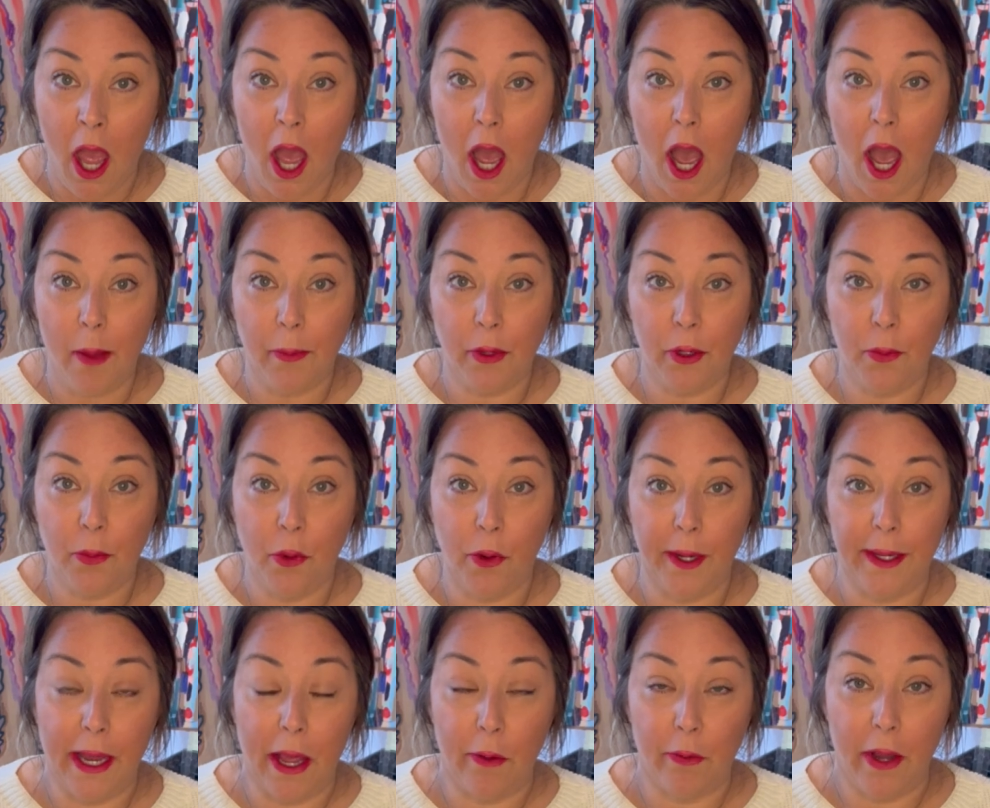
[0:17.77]
I'm going to
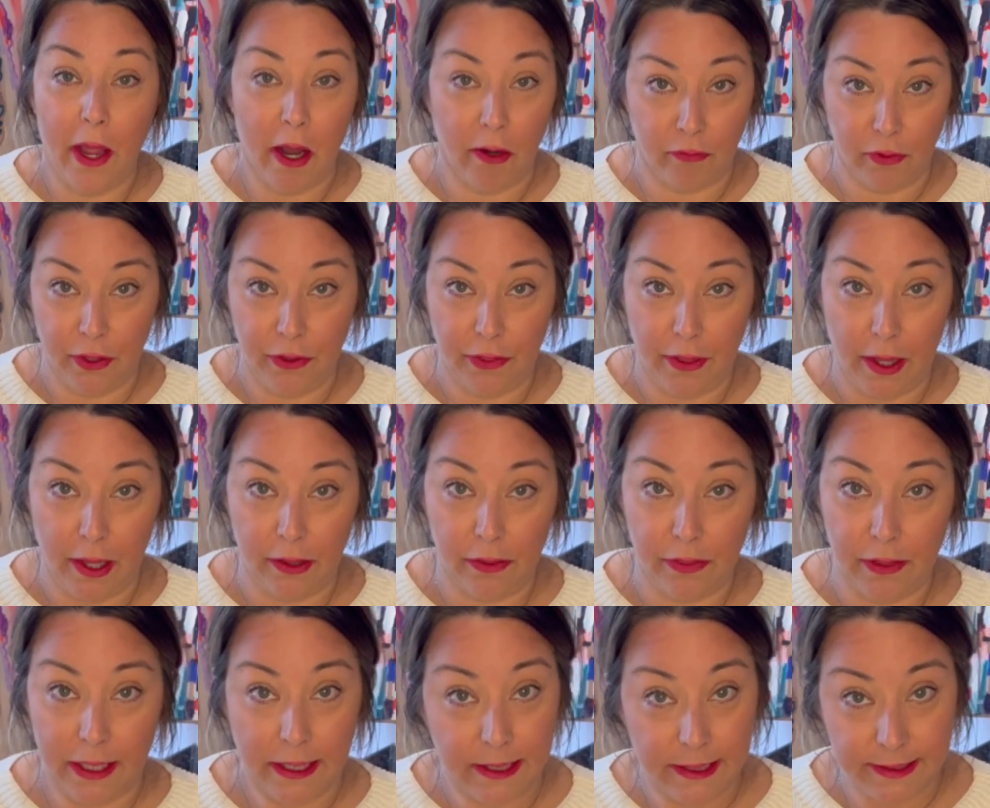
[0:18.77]
point out everything
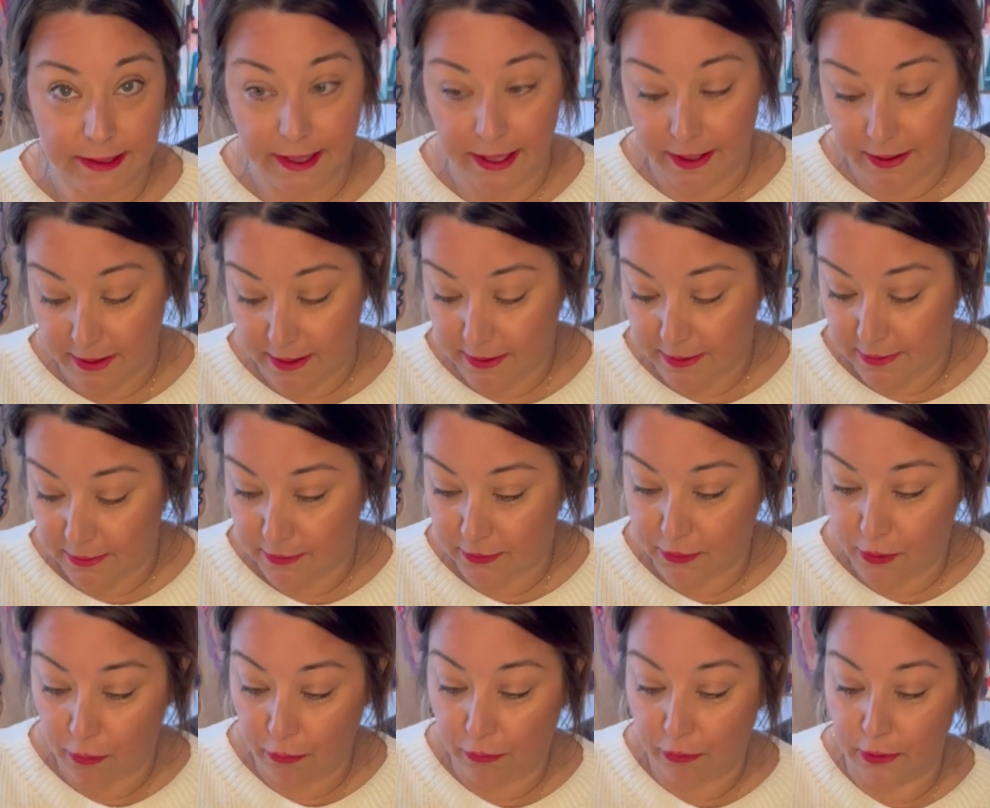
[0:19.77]
that is in it.
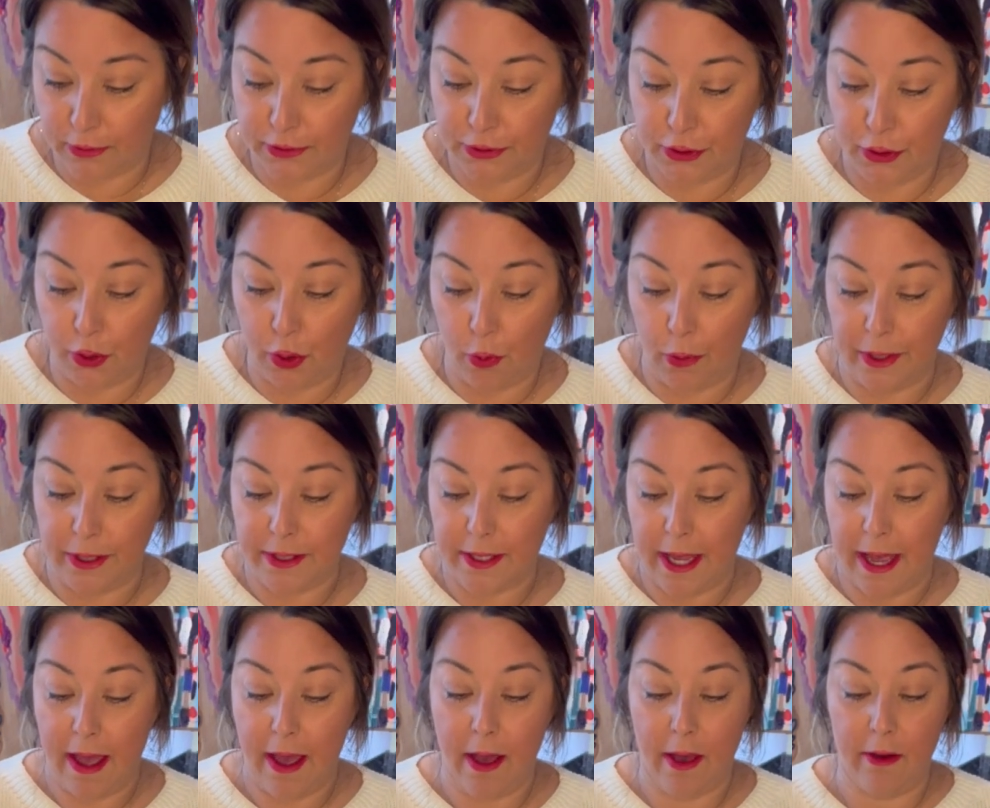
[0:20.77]
So first, you're going to
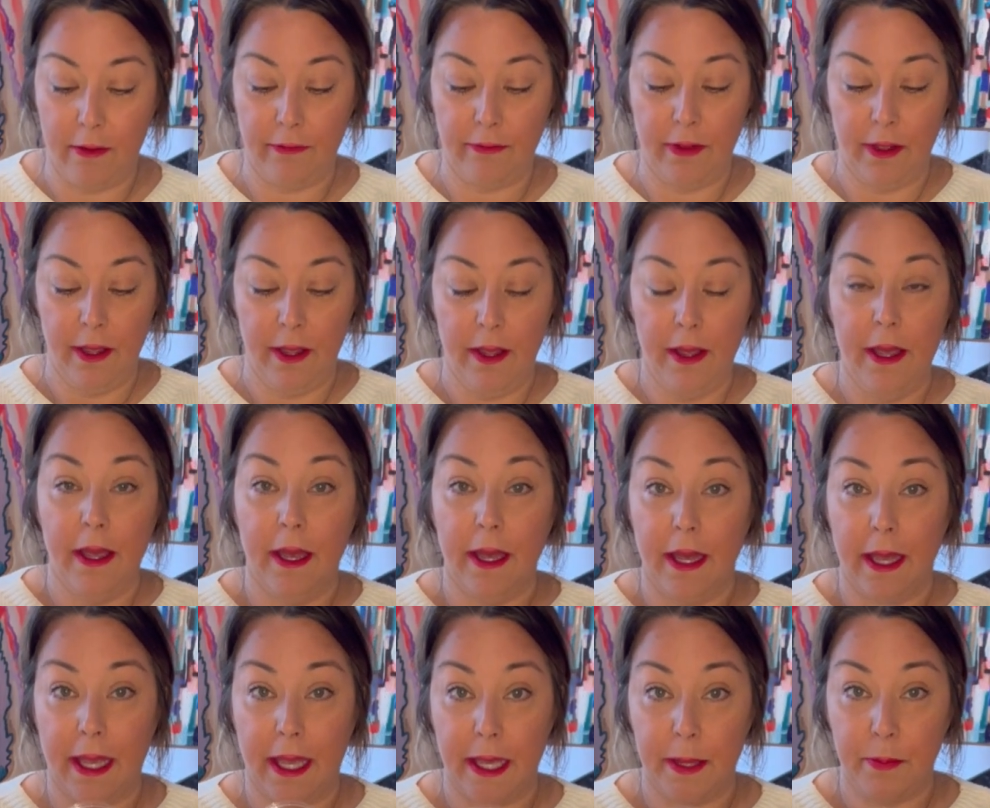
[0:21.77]
have
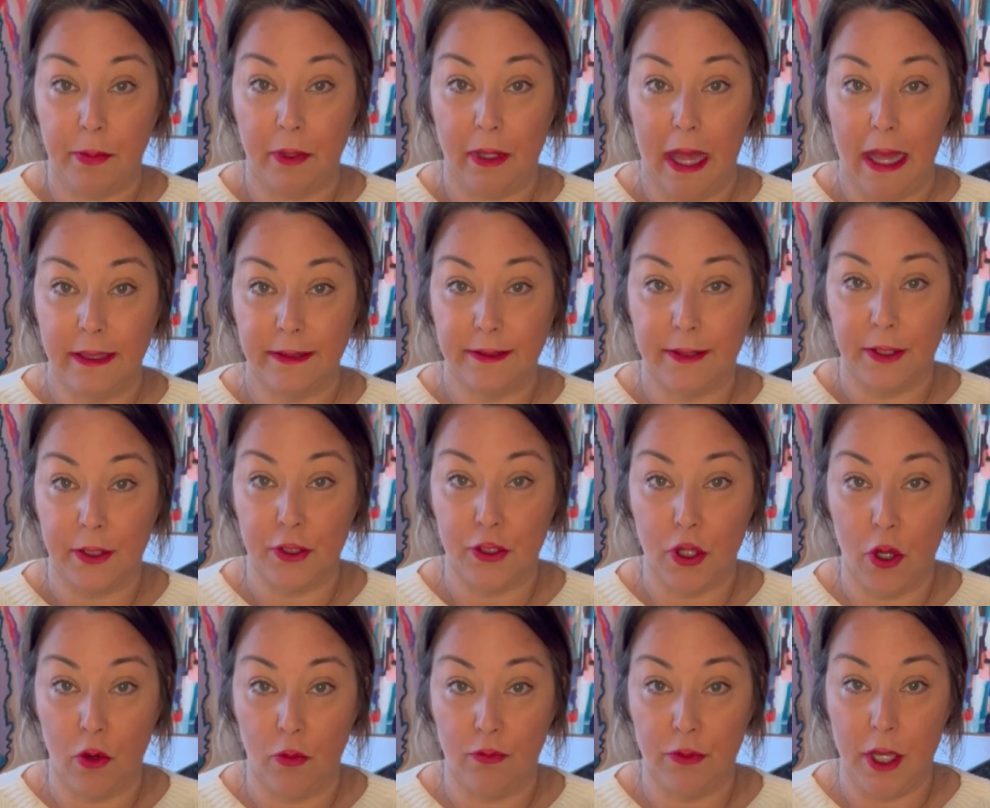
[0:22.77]
a plastic
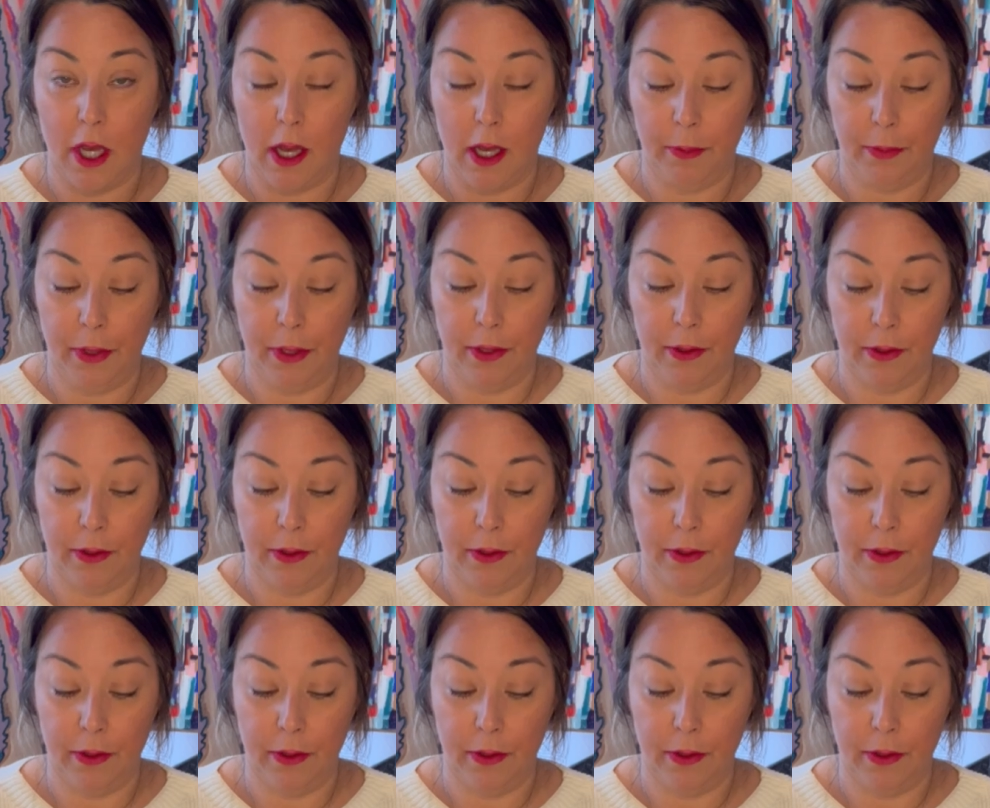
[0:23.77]
dome top.